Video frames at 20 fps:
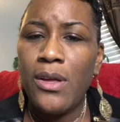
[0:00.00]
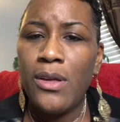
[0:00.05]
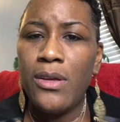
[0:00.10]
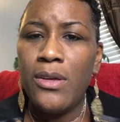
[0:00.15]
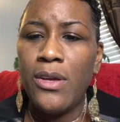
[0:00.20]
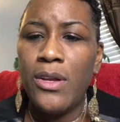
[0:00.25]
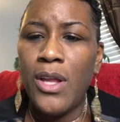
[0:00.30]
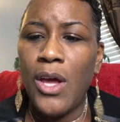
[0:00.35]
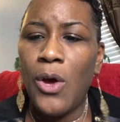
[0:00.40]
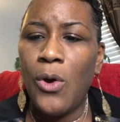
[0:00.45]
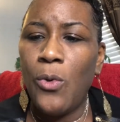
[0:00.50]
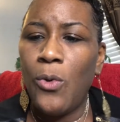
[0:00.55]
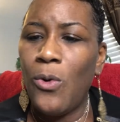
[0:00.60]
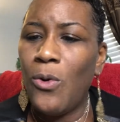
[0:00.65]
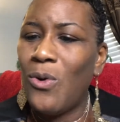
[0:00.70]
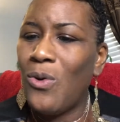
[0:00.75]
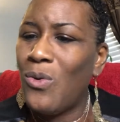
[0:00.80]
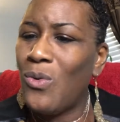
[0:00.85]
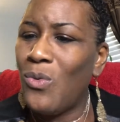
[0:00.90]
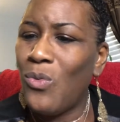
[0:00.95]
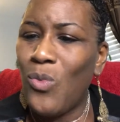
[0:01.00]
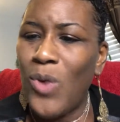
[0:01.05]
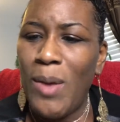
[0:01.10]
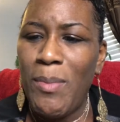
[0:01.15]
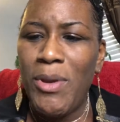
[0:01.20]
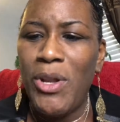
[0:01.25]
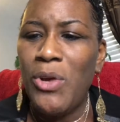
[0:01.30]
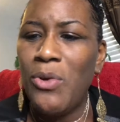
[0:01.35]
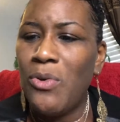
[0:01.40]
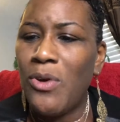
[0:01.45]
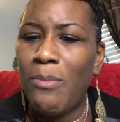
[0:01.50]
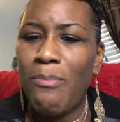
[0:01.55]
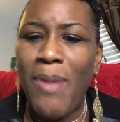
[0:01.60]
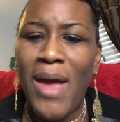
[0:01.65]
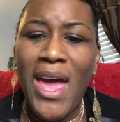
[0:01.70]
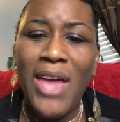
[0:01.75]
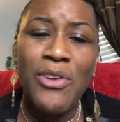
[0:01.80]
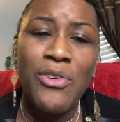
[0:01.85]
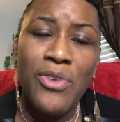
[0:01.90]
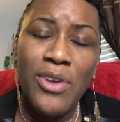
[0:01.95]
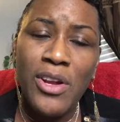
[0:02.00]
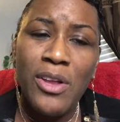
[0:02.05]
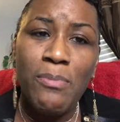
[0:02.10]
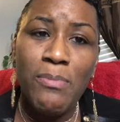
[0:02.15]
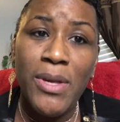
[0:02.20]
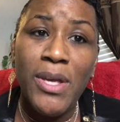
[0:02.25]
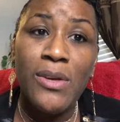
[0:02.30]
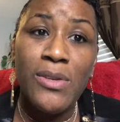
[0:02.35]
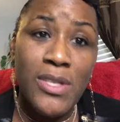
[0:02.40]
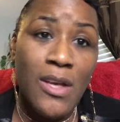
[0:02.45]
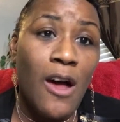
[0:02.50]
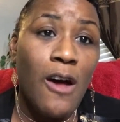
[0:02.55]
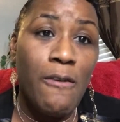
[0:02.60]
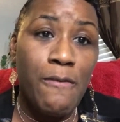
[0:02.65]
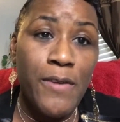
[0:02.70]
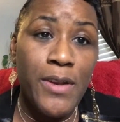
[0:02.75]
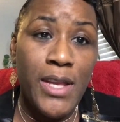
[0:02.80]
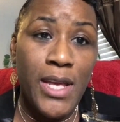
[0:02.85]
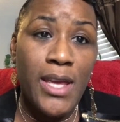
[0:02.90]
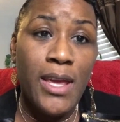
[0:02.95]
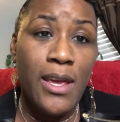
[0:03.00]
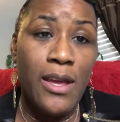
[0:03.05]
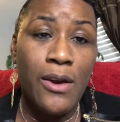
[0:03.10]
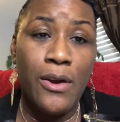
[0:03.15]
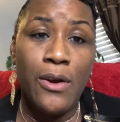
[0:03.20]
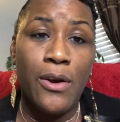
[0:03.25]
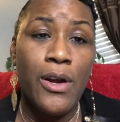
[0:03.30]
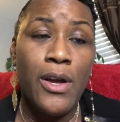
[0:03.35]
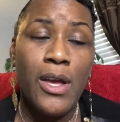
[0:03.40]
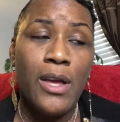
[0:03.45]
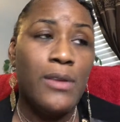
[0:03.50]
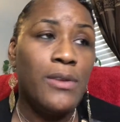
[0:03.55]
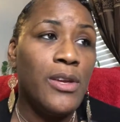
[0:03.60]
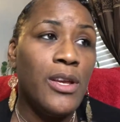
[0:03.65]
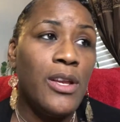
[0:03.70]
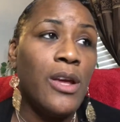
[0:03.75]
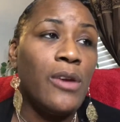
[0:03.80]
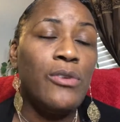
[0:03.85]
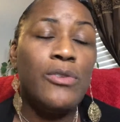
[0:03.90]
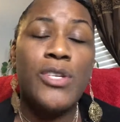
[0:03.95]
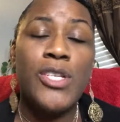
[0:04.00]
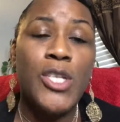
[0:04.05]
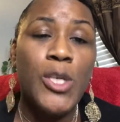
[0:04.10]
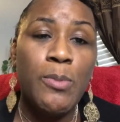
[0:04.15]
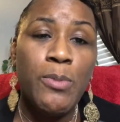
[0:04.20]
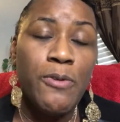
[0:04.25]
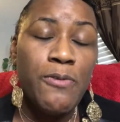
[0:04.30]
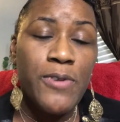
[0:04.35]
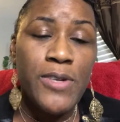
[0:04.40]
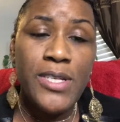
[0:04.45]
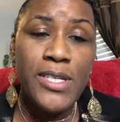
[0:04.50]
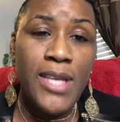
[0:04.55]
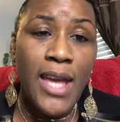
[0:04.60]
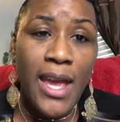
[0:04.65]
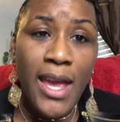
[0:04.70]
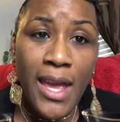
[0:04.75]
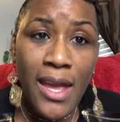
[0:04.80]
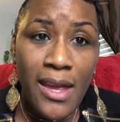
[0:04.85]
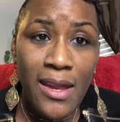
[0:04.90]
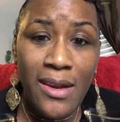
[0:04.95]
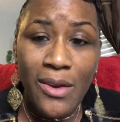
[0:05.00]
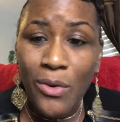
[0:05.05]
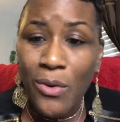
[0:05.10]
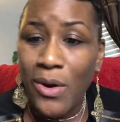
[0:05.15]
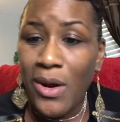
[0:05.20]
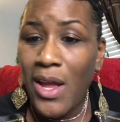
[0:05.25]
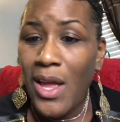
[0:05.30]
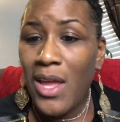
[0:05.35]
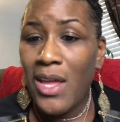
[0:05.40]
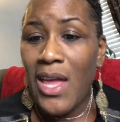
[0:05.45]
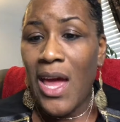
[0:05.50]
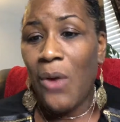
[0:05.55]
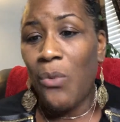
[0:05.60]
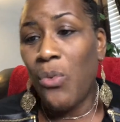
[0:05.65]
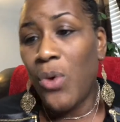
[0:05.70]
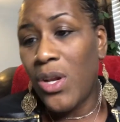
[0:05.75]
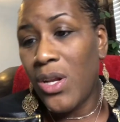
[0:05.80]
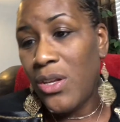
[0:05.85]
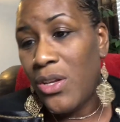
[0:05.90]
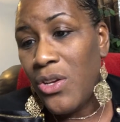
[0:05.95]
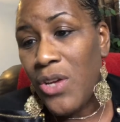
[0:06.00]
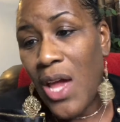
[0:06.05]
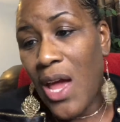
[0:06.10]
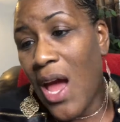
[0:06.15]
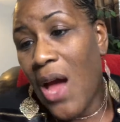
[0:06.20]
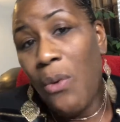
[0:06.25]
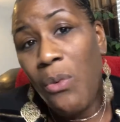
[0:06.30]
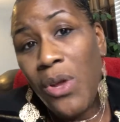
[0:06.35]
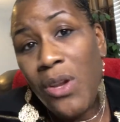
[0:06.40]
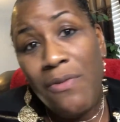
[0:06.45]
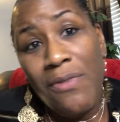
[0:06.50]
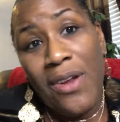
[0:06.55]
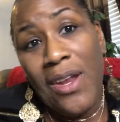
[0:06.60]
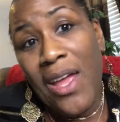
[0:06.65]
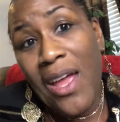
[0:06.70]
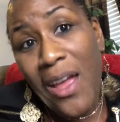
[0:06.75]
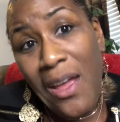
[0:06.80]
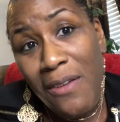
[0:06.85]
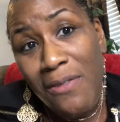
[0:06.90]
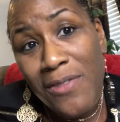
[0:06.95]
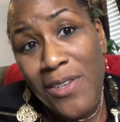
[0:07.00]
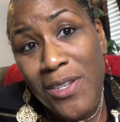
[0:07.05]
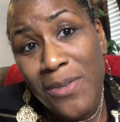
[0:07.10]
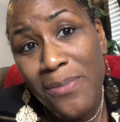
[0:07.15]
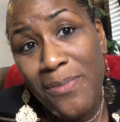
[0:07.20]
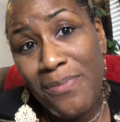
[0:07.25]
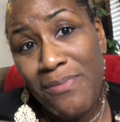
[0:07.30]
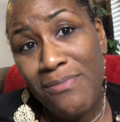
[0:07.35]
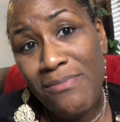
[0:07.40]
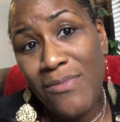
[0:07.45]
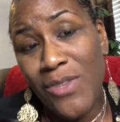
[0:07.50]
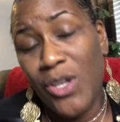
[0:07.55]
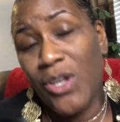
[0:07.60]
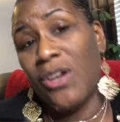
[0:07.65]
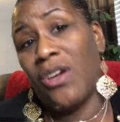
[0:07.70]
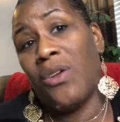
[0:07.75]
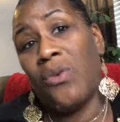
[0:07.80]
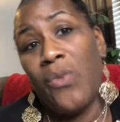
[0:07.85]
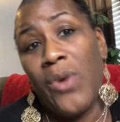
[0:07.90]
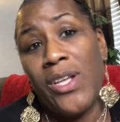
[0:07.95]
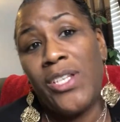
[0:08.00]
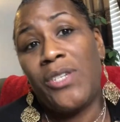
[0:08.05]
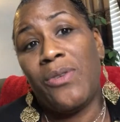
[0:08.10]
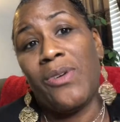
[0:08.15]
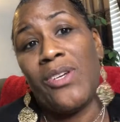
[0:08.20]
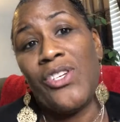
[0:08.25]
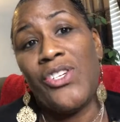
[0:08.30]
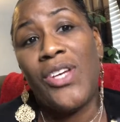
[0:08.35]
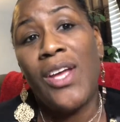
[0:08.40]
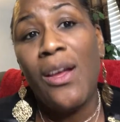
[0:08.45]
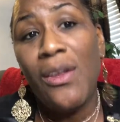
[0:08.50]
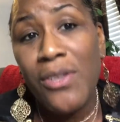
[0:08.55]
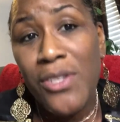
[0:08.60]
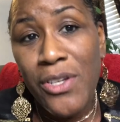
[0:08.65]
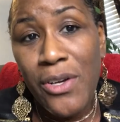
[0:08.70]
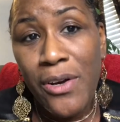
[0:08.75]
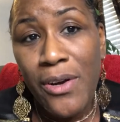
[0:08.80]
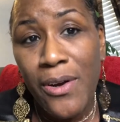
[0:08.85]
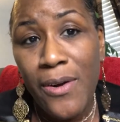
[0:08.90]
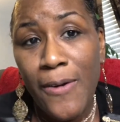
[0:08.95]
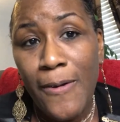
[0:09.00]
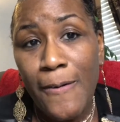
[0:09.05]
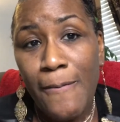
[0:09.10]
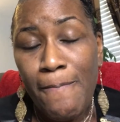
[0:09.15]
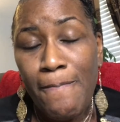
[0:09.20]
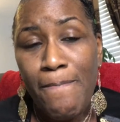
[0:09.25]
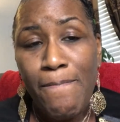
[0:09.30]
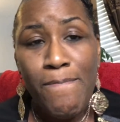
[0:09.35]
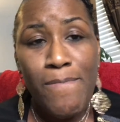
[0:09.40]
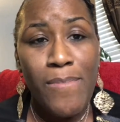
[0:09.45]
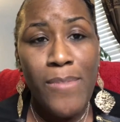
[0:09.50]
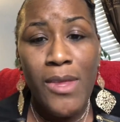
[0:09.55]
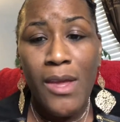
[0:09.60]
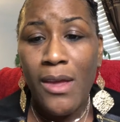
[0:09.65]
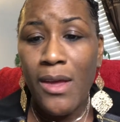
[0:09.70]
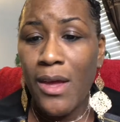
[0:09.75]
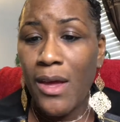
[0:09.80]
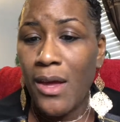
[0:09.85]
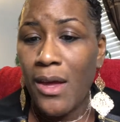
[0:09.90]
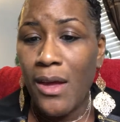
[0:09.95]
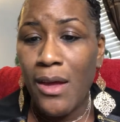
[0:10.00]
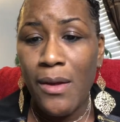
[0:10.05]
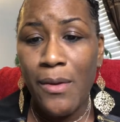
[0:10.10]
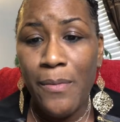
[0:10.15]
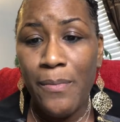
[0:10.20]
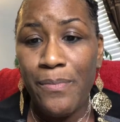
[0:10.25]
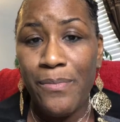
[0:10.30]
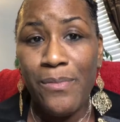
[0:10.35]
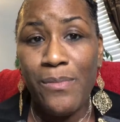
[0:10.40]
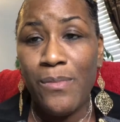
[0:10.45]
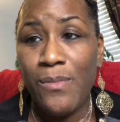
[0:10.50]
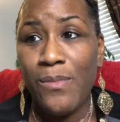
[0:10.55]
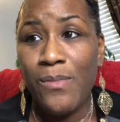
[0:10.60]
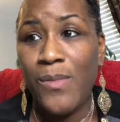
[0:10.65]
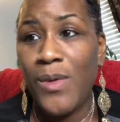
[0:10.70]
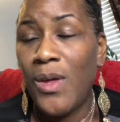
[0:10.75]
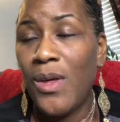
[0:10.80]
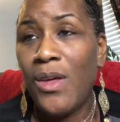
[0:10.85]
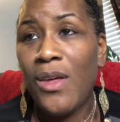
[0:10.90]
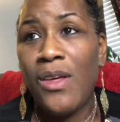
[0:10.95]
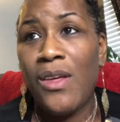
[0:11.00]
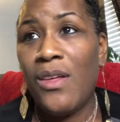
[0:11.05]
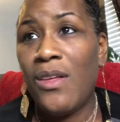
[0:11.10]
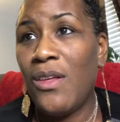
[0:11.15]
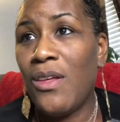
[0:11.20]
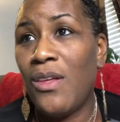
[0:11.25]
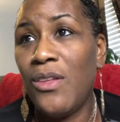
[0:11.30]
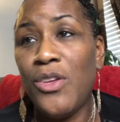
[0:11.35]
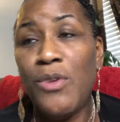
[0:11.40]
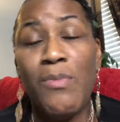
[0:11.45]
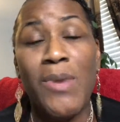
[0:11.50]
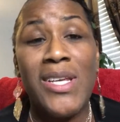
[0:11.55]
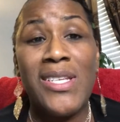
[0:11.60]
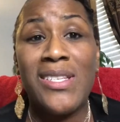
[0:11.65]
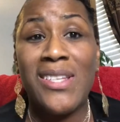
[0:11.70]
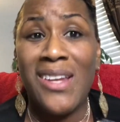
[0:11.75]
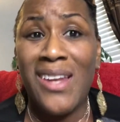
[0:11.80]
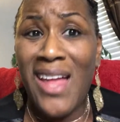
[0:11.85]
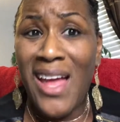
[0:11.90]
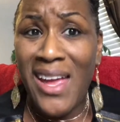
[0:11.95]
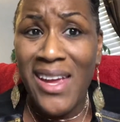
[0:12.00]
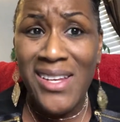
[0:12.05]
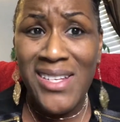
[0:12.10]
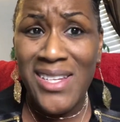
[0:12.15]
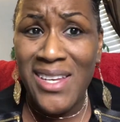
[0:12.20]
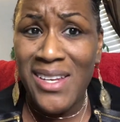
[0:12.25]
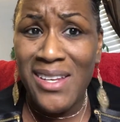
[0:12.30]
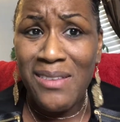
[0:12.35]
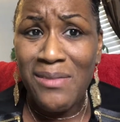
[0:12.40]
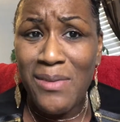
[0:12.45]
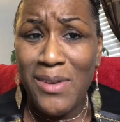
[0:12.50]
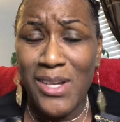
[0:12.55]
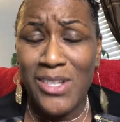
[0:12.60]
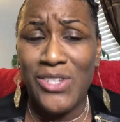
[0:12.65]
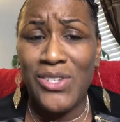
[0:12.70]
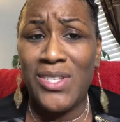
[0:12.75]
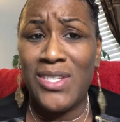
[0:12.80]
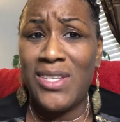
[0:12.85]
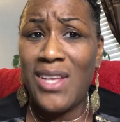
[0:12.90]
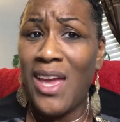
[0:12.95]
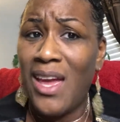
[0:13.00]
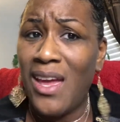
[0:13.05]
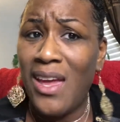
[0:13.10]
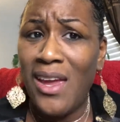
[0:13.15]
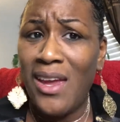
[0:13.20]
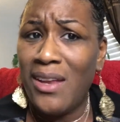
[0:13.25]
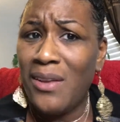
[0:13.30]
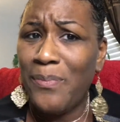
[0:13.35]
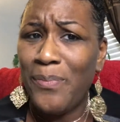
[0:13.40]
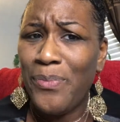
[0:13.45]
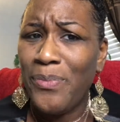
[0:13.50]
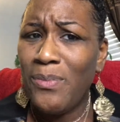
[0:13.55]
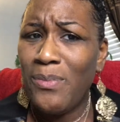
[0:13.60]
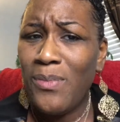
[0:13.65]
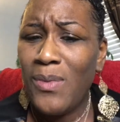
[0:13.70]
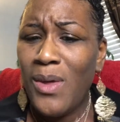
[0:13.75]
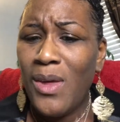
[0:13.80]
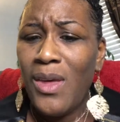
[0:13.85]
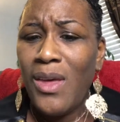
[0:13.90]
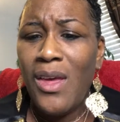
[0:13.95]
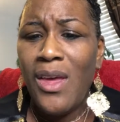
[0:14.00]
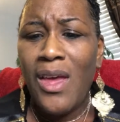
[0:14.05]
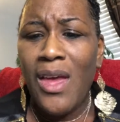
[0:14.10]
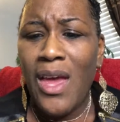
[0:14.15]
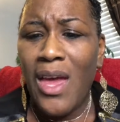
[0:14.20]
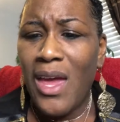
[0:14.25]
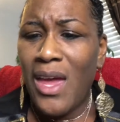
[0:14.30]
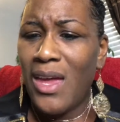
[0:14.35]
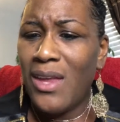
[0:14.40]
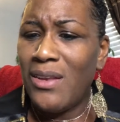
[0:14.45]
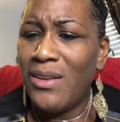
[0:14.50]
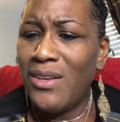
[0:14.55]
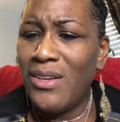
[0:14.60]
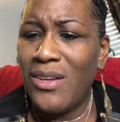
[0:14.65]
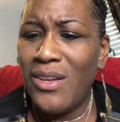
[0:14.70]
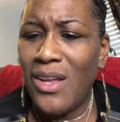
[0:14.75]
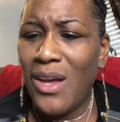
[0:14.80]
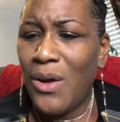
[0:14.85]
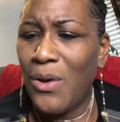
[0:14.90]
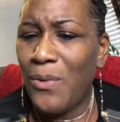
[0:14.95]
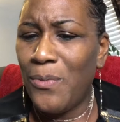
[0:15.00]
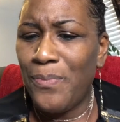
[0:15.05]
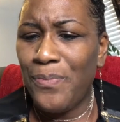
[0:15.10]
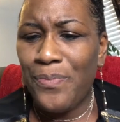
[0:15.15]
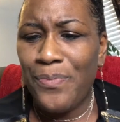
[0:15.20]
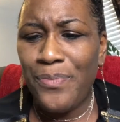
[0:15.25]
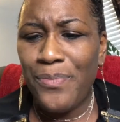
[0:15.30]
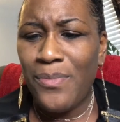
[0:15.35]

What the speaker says: you know, women who are battered and abused often hear, you know, you're stupid for staying, or I would have left. You could have went to a shelter. You must have liked it because you stayed. And, you know,